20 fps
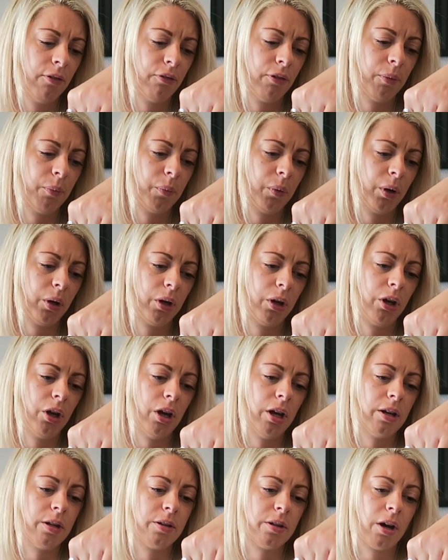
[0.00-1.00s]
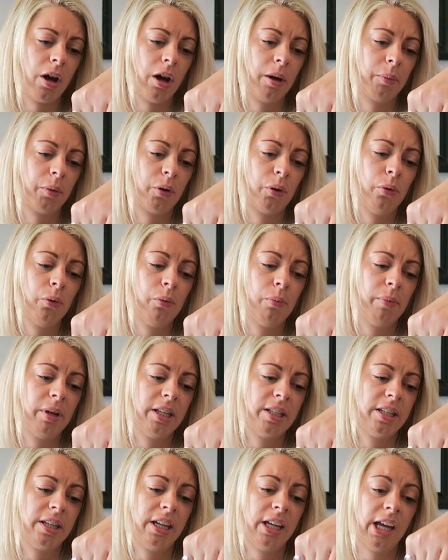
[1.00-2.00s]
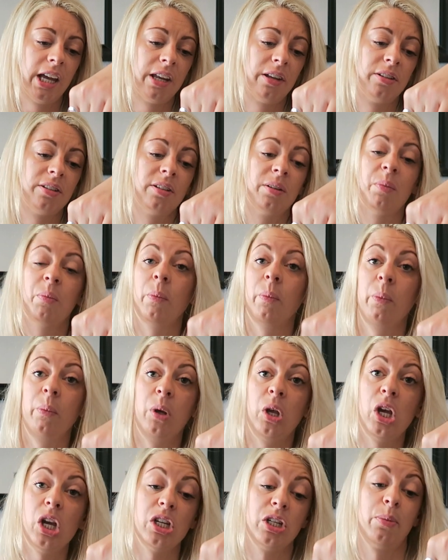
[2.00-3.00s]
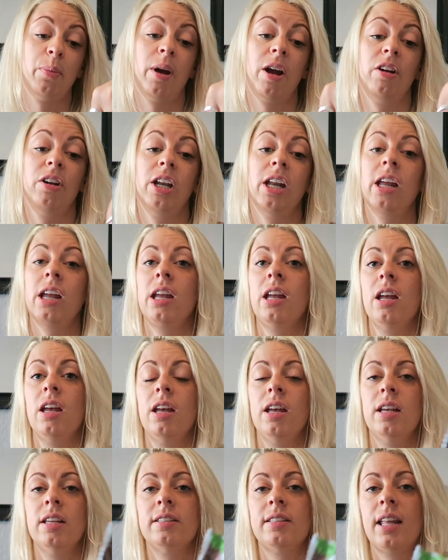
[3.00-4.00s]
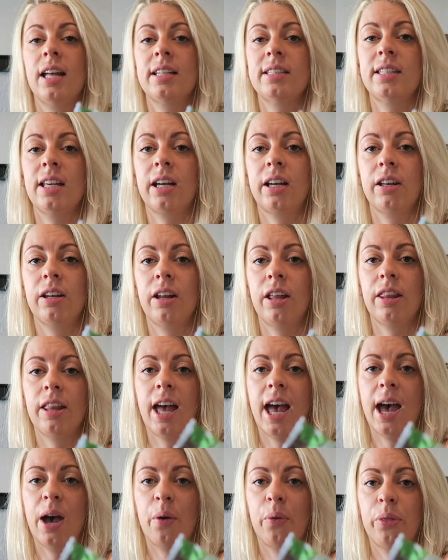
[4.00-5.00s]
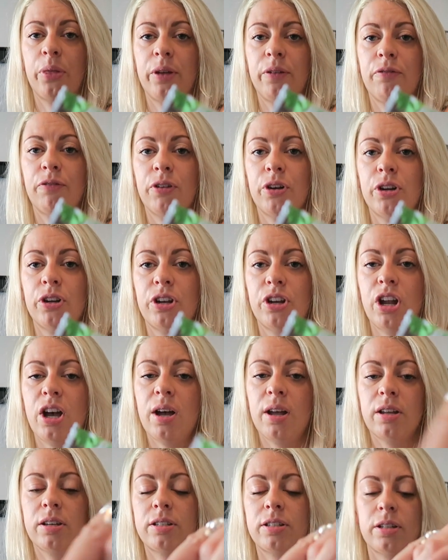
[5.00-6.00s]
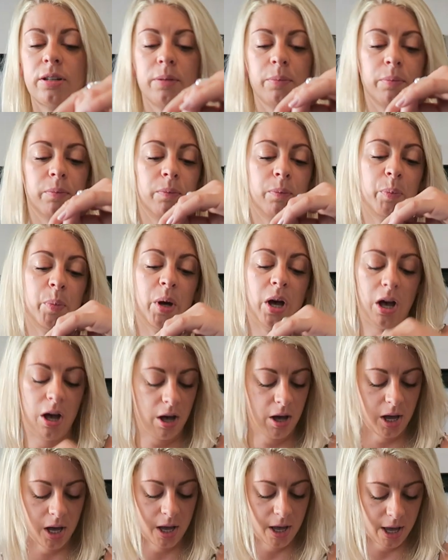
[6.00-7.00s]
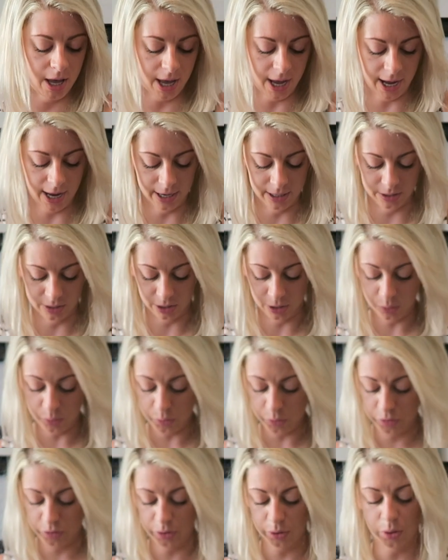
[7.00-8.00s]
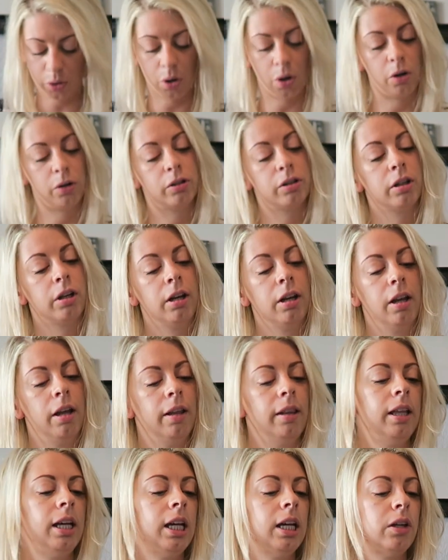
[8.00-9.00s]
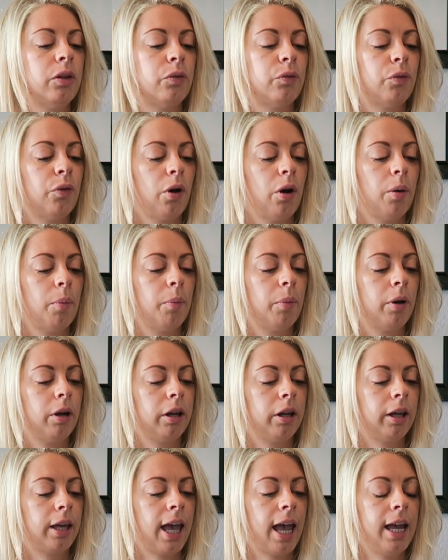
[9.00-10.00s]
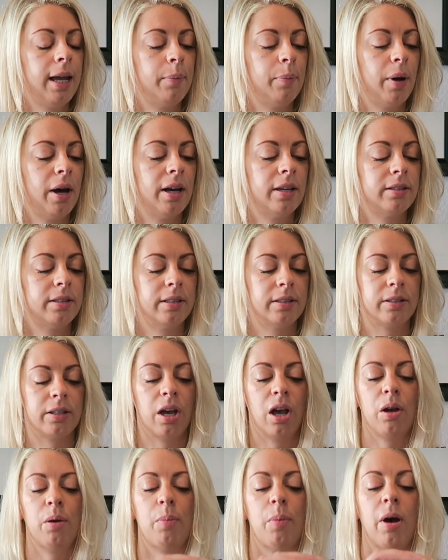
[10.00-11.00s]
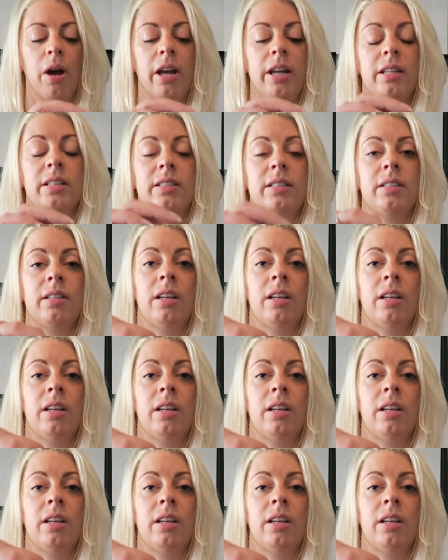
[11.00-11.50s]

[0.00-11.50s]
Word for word: from Good. I'm cool, minty and good apparently. So that's like another healthy fruit nut bar. And I also got these from Kate Percy's Go Bites